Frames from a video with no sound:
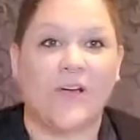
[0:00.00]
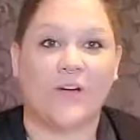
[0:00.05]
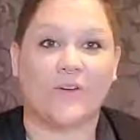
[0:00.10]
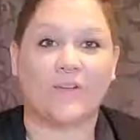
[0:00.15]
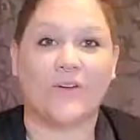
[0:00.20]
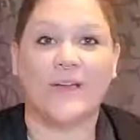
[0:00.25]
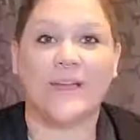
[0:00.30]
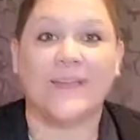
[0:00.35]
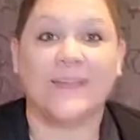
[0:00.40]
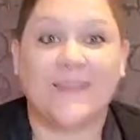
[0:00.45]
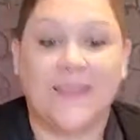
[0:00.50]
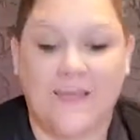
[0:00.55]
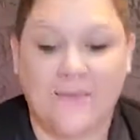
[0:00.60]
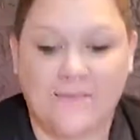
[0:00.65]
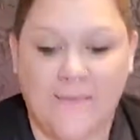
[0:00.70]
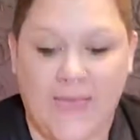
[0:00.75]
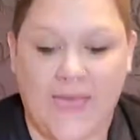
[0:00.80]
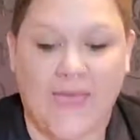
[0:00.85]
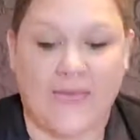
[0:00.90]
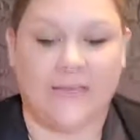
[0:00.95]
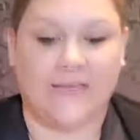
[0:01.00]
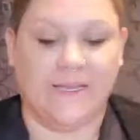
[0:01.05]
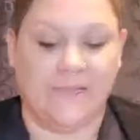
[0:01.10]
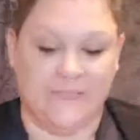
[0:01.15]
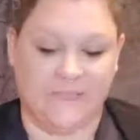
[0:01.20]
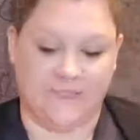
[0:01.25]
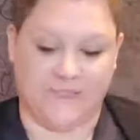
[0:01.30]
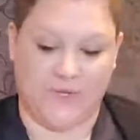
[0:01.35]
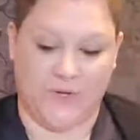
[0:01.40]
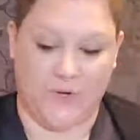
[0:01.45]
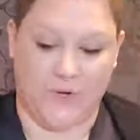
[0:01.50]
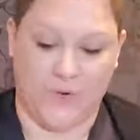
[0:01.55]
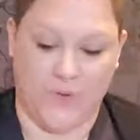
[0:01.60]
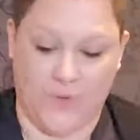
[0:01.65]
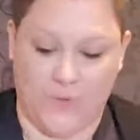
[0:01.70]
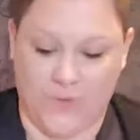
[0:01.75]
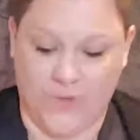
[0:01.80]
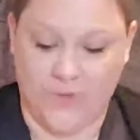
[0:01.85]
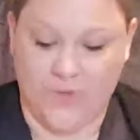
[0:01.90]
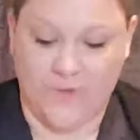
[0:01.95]
All right, I'm back.
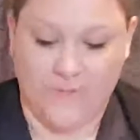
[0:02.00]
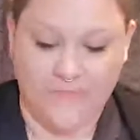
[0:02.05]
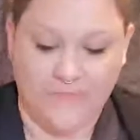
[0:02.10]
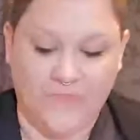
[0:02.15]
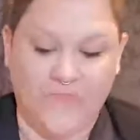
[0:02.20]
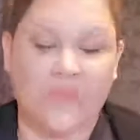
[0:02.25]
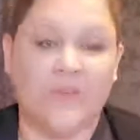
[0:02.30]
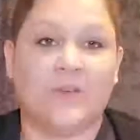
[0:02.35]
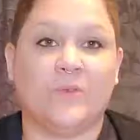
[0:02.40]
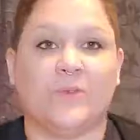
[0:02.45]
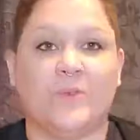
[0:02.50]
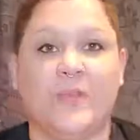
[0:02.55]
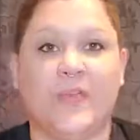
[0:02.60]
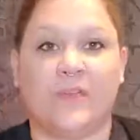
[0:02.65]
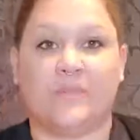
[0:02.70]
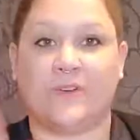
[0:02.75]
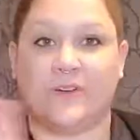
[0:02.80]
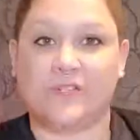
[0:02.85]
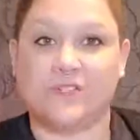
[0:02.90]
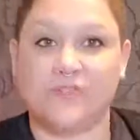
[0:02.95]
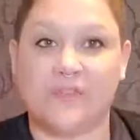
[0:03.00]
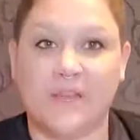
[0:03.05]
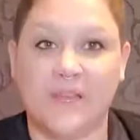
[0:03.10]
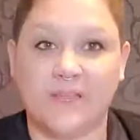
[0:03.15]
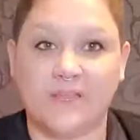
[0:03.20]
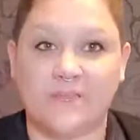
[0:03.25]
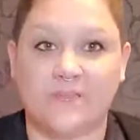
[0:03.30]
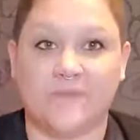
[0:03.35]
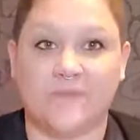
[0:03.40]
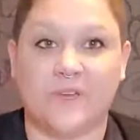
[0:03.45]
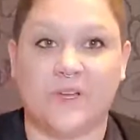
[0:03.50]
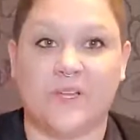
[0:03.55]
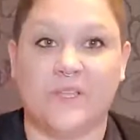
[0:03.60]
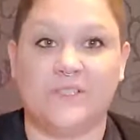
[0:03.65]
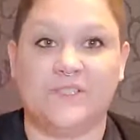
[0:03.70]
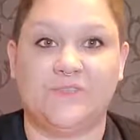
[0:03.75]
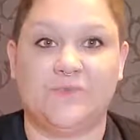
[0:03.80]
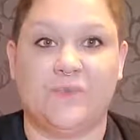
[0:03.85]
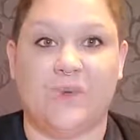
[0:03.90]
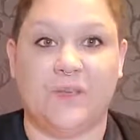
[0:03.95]
So we have our tray in the
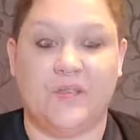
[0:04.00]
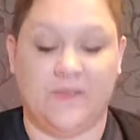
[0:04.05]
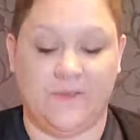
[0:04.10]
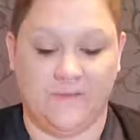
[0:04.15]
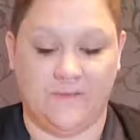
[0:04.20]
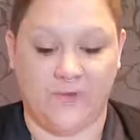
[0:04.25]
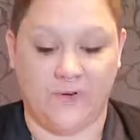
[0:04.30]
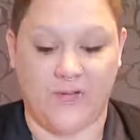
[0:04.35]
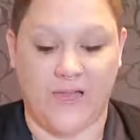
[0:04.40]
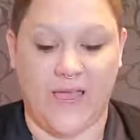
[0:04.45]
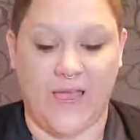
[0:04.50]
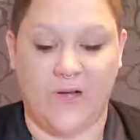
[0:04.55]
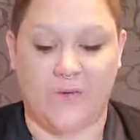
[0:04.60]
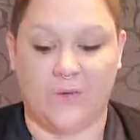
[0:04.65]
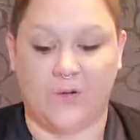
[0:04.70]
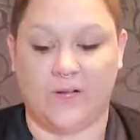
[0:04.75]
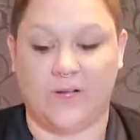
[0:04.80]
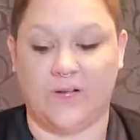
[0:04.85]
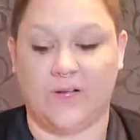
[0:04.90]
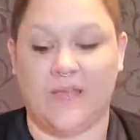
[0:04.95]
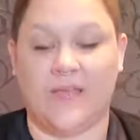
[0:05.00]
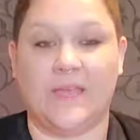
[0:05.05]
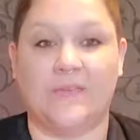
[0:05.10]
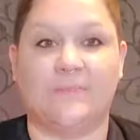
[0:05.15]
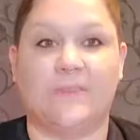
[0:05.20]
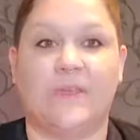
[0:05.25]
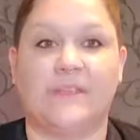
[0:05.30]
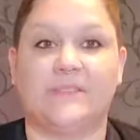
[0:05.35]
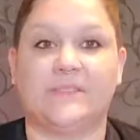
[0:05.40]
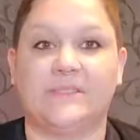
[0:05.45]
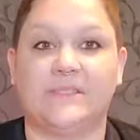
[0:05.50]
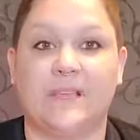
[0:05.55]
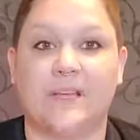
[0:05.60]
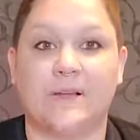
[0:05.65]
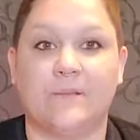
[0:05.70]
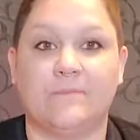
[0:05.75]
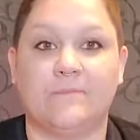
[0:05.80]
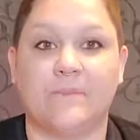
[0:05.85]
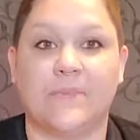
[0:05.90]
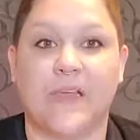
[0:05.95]
fridge waiting for an hour, and I made
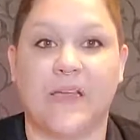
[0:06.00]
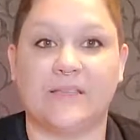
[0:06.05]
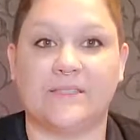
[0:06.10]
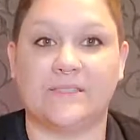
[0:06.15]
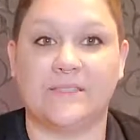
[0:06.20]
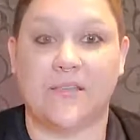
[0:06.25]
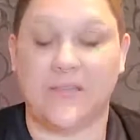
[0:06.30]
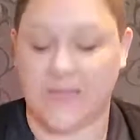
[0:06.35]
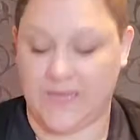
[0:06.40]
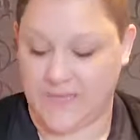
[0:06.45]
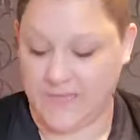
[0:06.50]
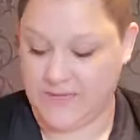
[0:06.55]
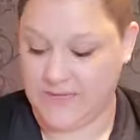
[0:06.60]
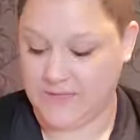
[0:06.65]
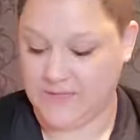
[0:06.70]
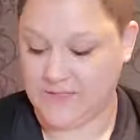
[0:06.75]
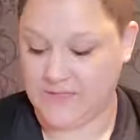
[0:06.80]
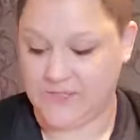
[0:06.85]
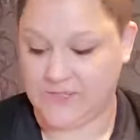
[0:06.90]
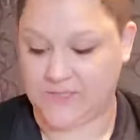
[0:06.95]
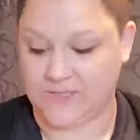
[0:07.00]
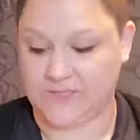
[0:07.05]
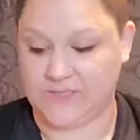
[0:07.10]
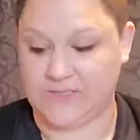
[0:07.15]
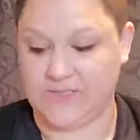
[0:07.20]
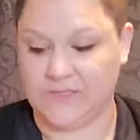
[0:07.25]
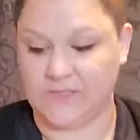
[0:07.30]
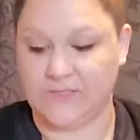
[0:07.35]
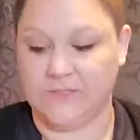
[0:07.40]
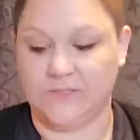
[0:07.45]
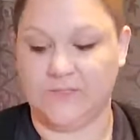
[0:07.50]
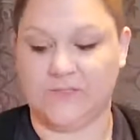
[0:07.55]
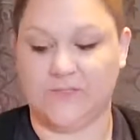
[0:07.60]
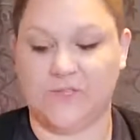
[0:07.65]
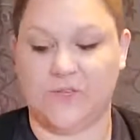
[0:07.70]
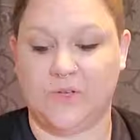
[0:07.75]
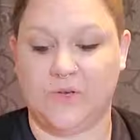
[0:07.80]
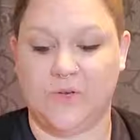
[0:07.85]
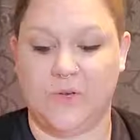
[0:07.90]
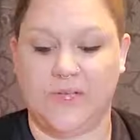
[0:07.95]
some last night just
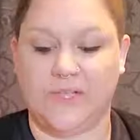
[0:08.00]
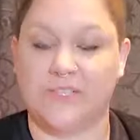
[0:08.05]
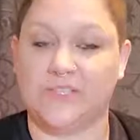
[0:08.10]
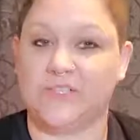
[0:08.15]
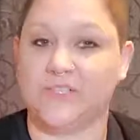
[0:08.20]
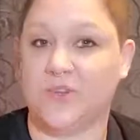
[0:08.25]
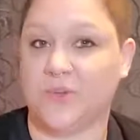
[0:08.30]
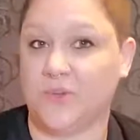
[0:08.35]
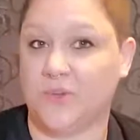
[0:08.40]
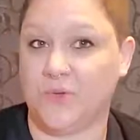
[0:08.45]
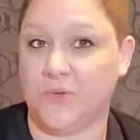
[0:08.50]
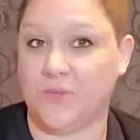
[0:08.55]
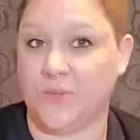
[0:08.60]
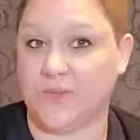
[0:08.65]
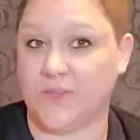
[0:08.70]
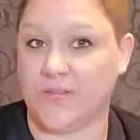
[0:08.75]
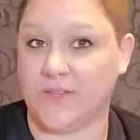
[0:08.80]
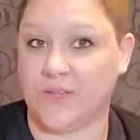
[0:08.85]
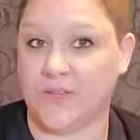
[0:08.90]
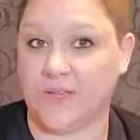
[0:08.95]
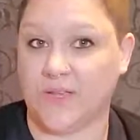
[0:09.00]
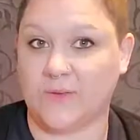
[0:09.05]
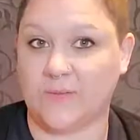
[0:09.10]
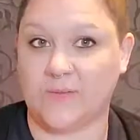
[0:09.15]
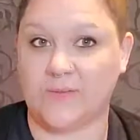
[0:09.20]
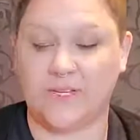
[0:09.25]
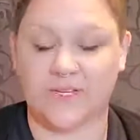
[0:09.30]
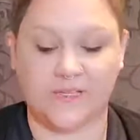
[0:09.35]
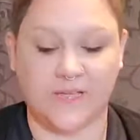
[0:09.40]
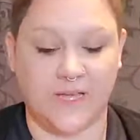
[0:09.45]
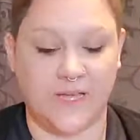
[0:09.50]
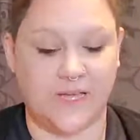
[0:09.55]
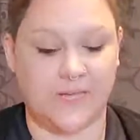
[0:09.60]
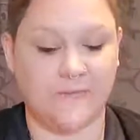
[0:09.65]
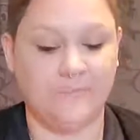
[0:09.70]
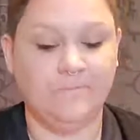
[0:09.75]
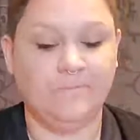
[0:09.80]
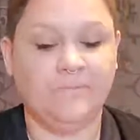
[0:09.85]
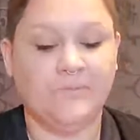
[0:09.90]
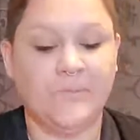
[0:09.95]
so I could show you what they look like when they're done.